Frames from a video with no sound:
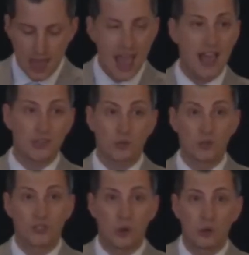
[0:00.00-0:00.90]
As a
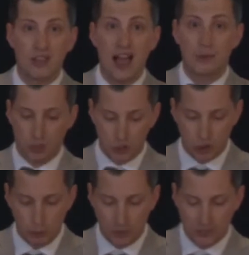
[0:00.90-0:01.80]
result, I was
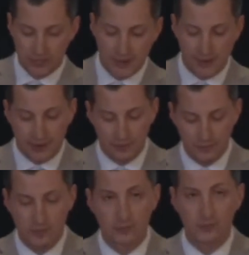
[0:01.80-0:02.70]
super skinny.
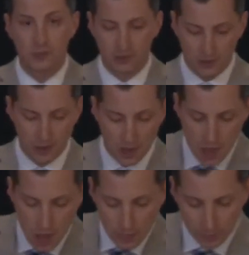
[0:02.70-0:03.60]

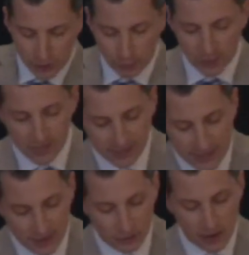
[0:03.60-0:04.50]
Puberty
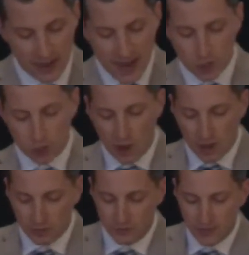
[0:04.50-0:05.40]
set in around age
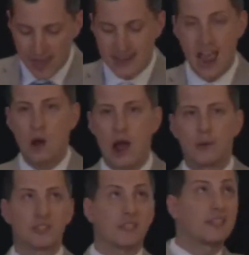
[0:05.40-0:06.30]
12, and now I
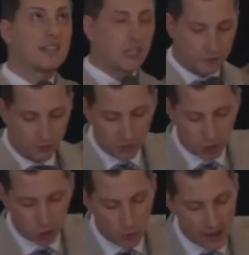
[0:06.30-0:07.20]
was a
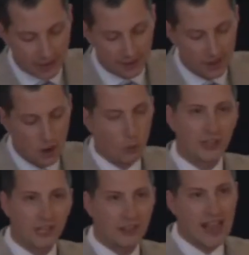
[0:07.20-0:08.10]
6-foot twig
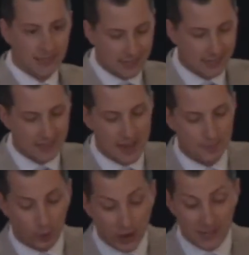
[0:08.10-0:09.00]
with glasses
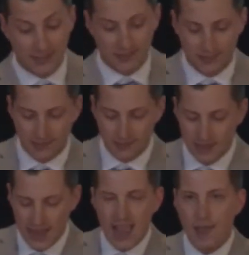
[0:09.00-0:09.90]
and braces.
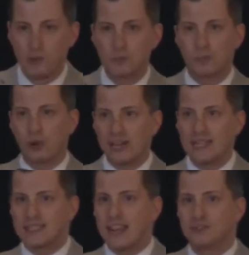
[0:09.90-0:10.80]
It was pretty
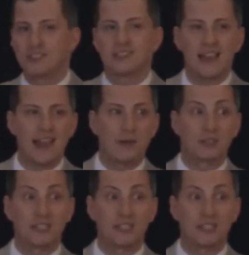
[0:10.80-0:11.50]
safe to say I was